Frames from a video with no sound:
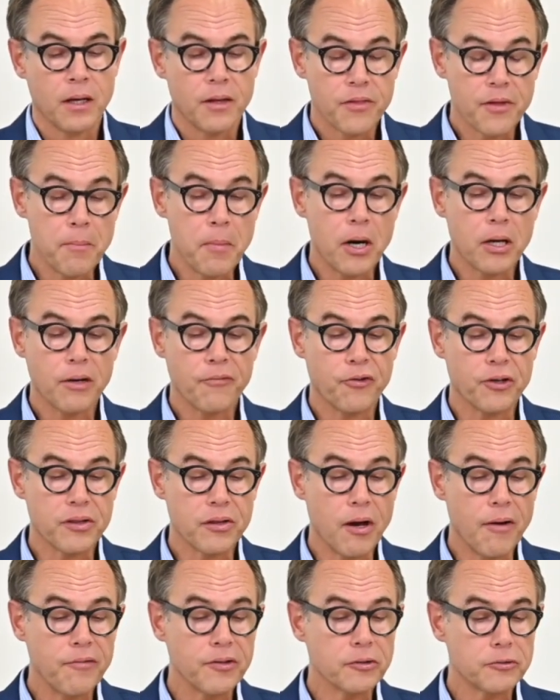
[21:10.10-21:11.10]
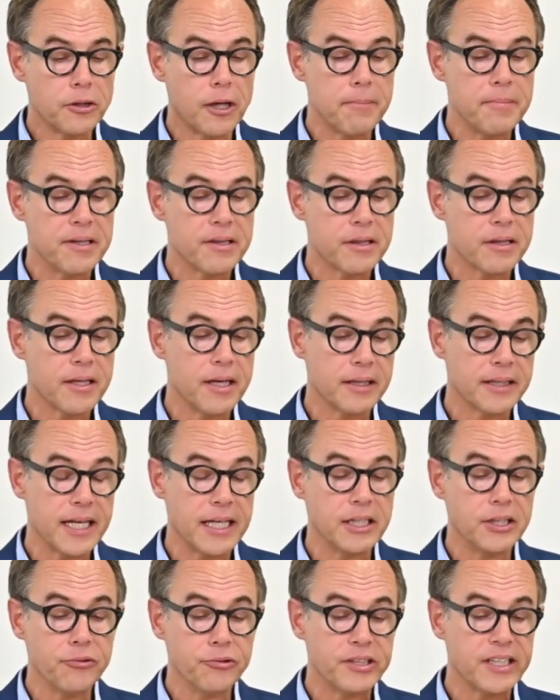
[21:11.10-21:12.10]
The model for service robots, here
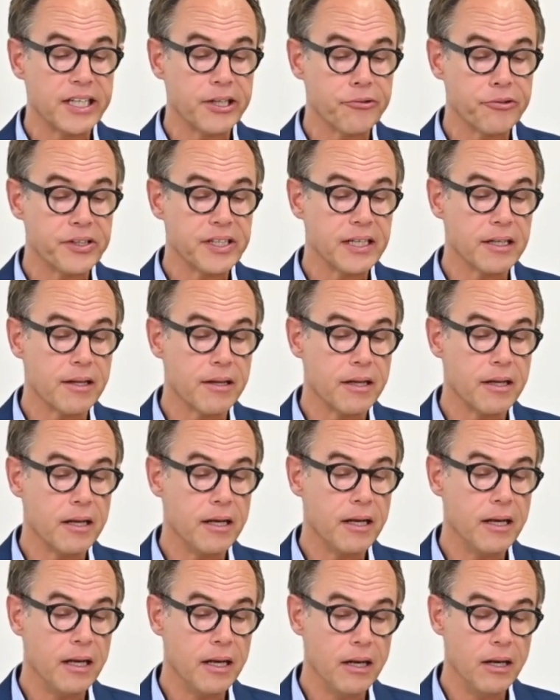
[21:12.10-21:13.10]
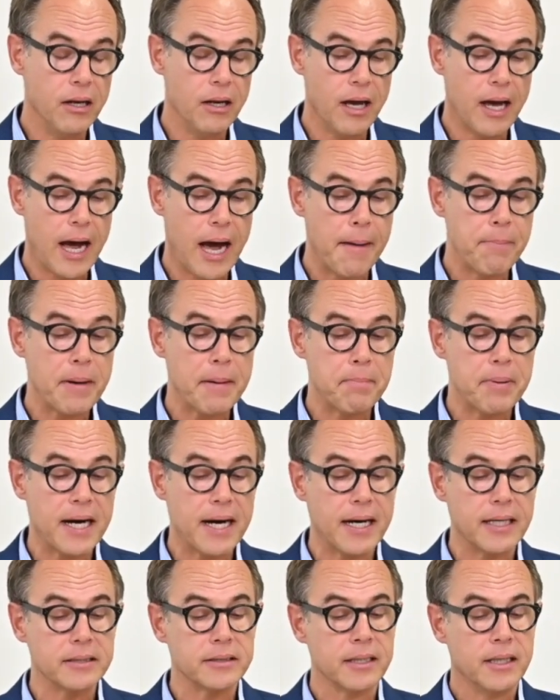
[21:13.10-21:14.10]
again UT in the upper
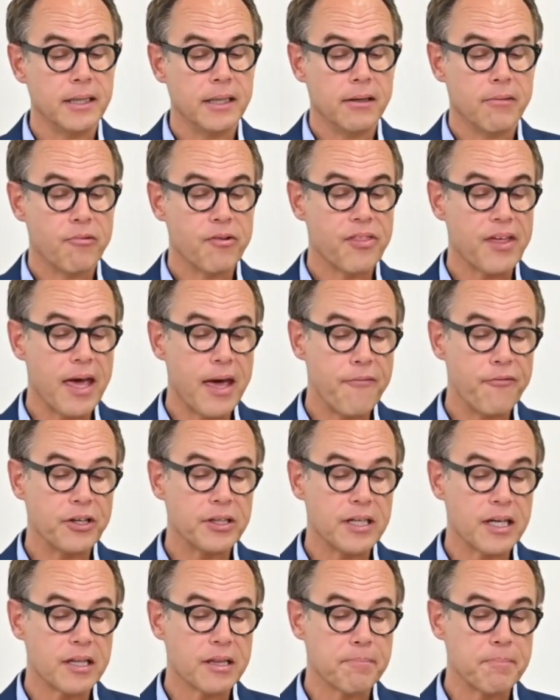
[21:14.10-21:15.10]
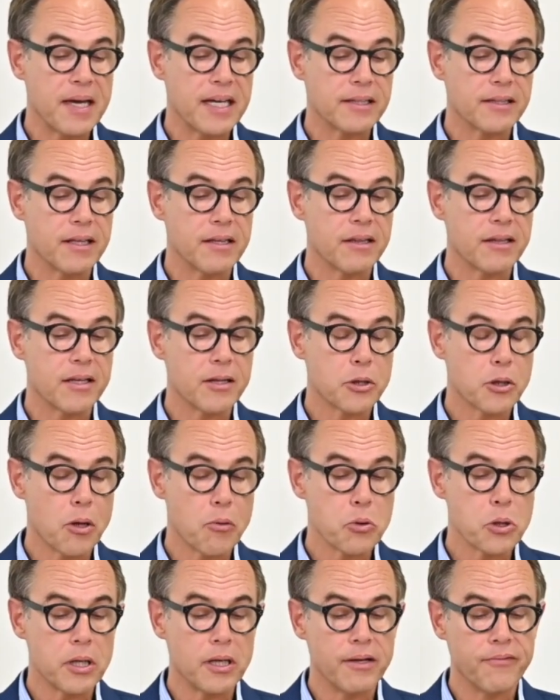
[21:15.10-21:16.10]
part, with effort expectancy,
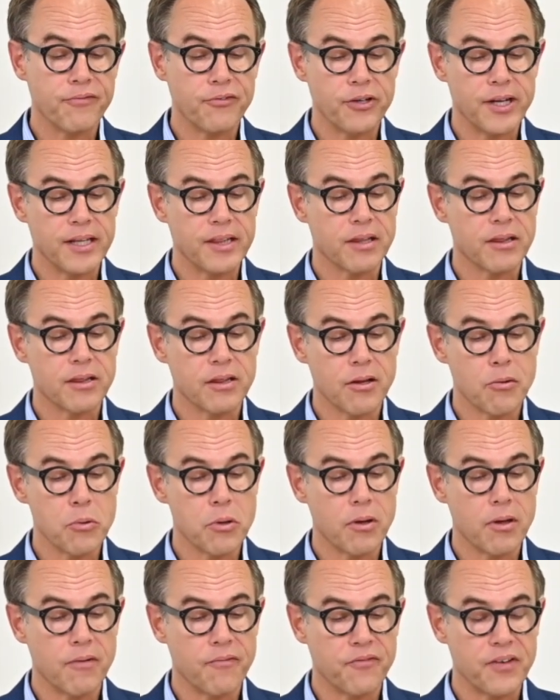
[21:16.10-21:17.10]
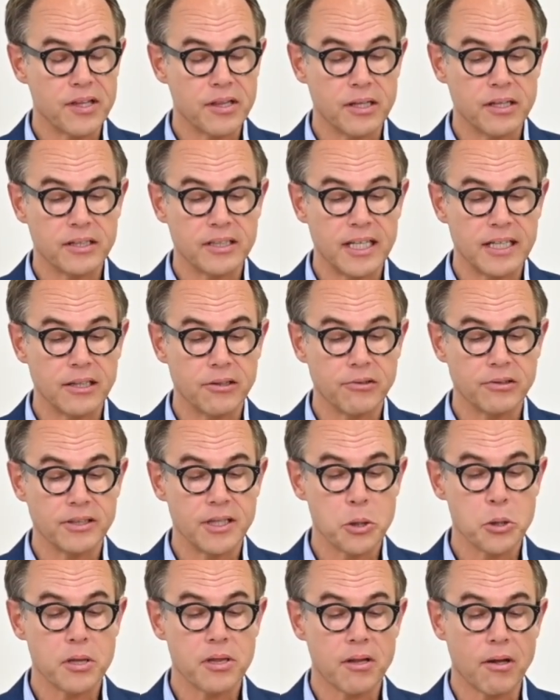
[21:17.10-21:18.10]
social influence, and so facilitating
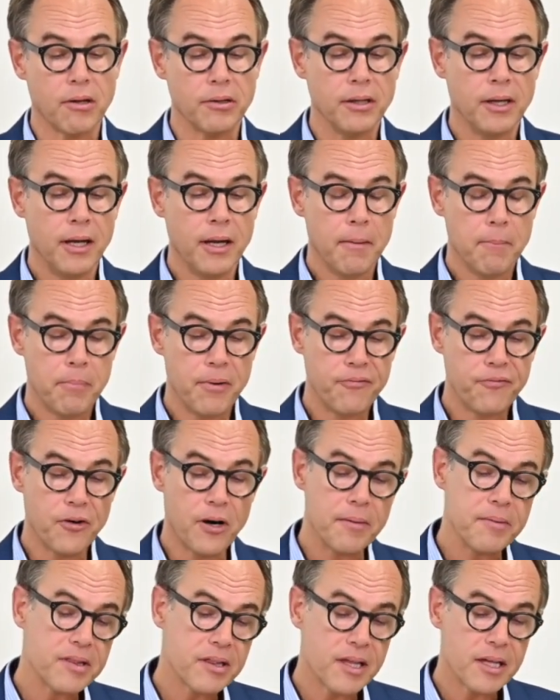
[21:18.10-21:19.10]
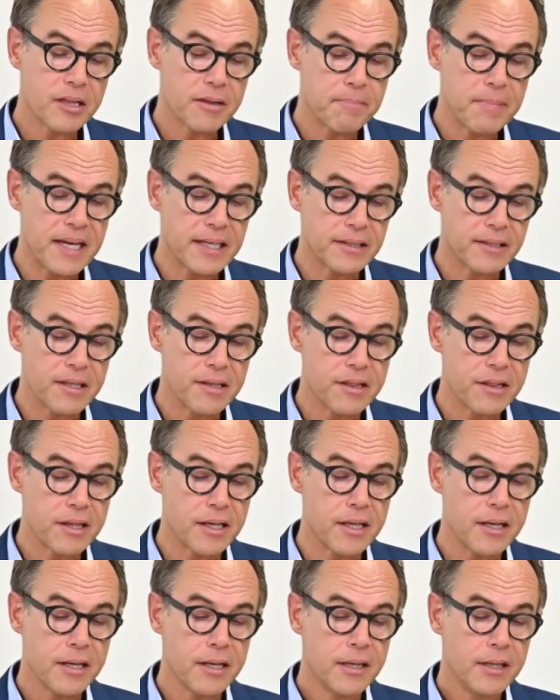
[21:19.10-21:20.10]
conditions on performance
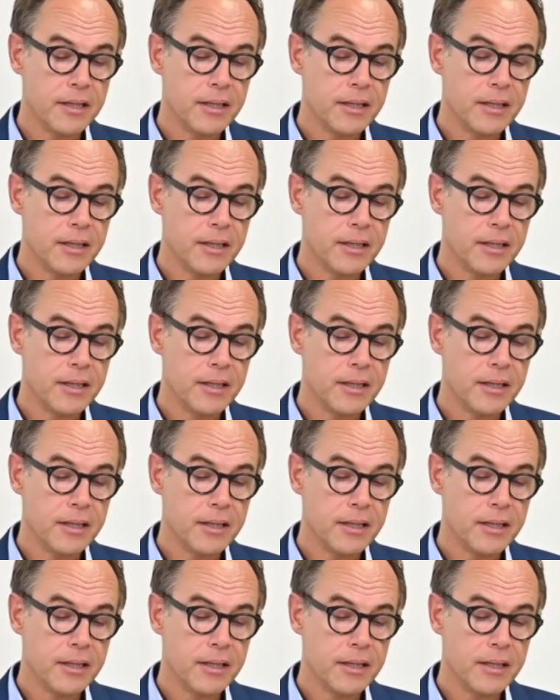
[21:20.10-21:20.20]
expectancy.